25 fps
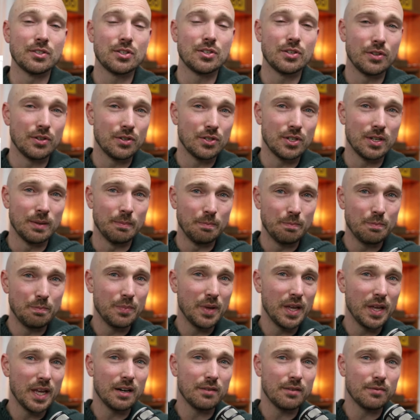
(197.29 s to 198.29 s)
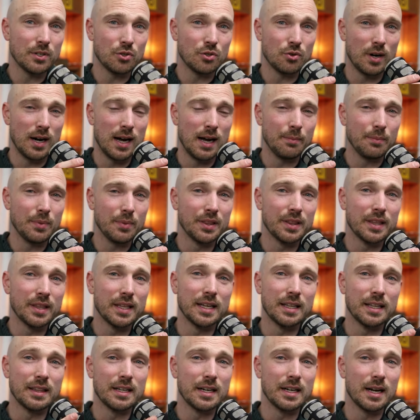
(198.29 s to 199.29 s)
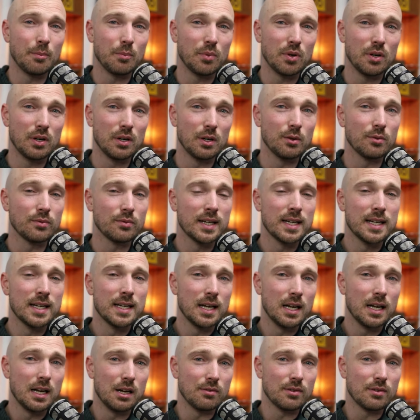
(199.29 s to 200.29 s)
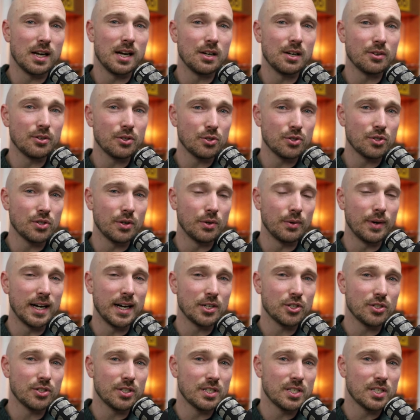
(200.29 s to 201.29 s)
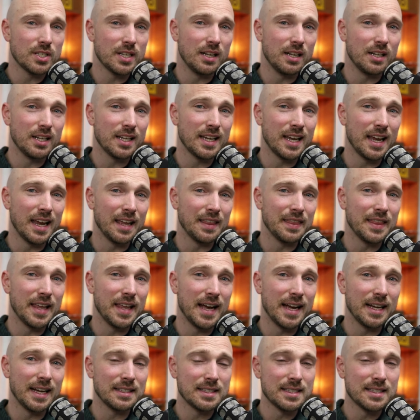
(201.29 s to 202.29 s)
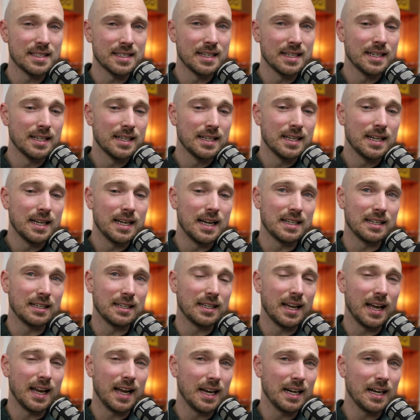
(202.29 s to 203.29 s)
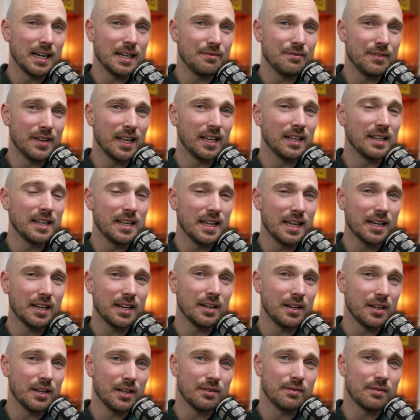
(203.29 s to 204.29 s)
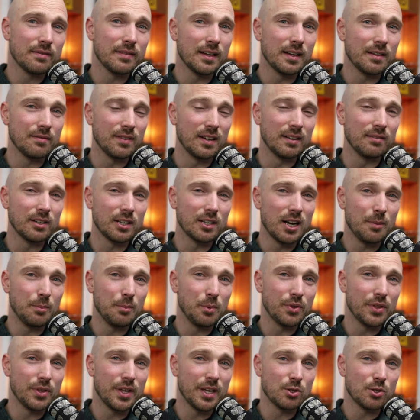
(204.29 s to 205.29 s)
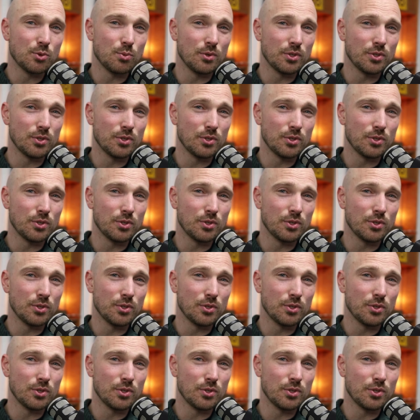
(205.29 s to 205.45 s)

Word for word: So there's a bit of a drop in the, the number of, of condos that are actually selling, and that's Uh, kind of indicative of, of a couple things.